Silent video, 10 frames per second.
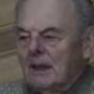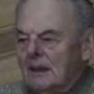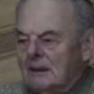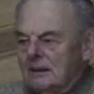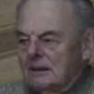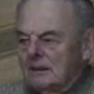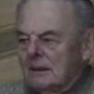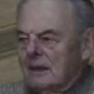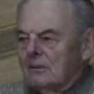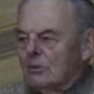and
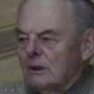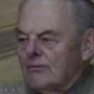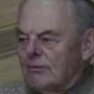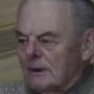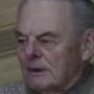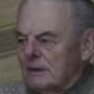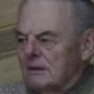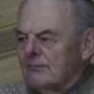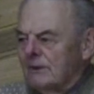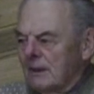we
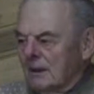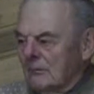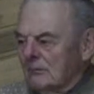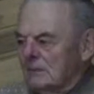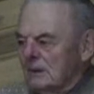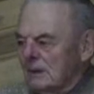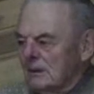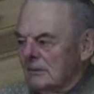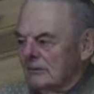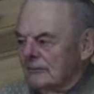forgive him,
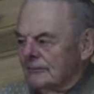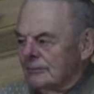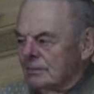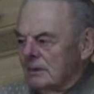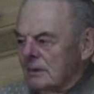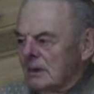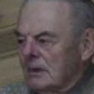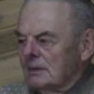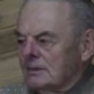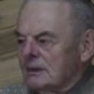
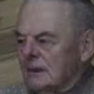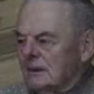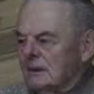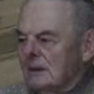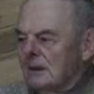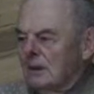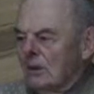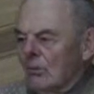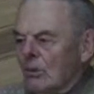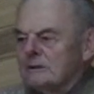then
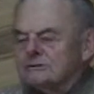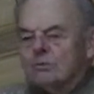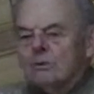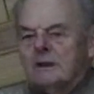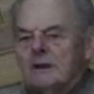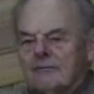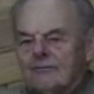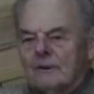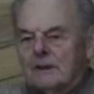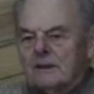once we
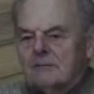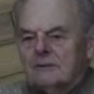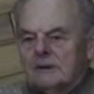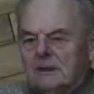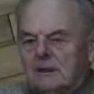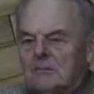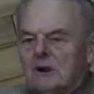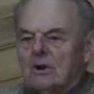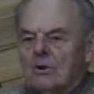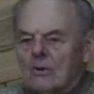have forgiven
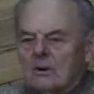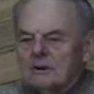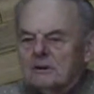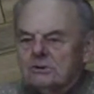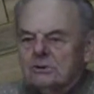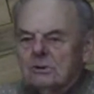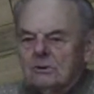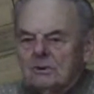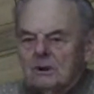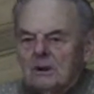him according
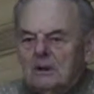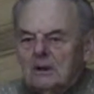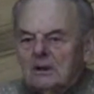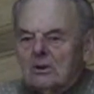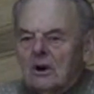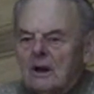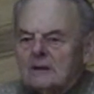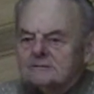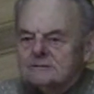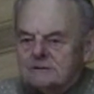to
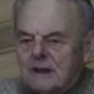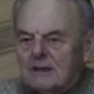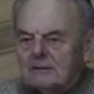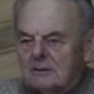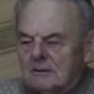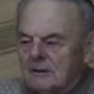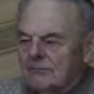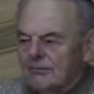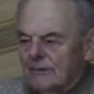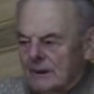God's standard
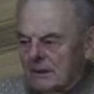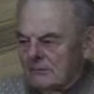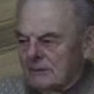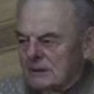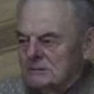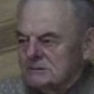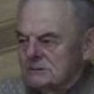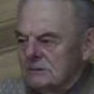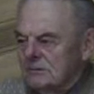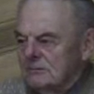of forgiveness,
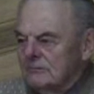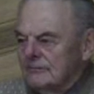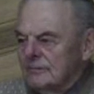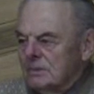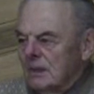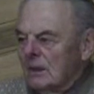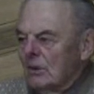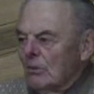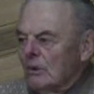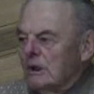
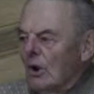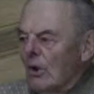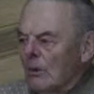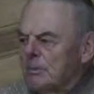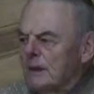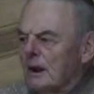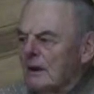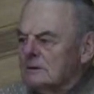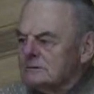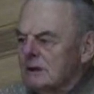we open
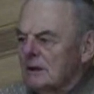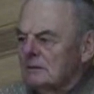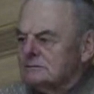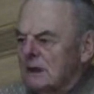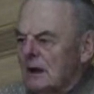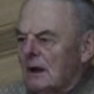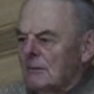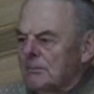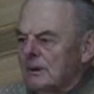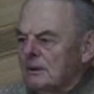ourselves
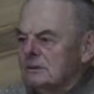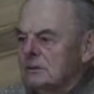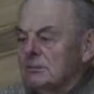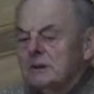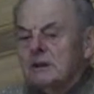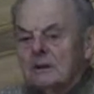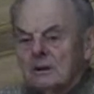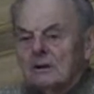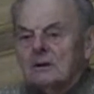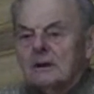up to
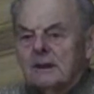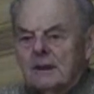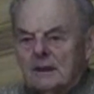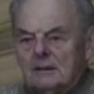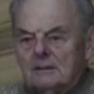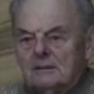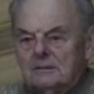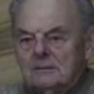being hurt again.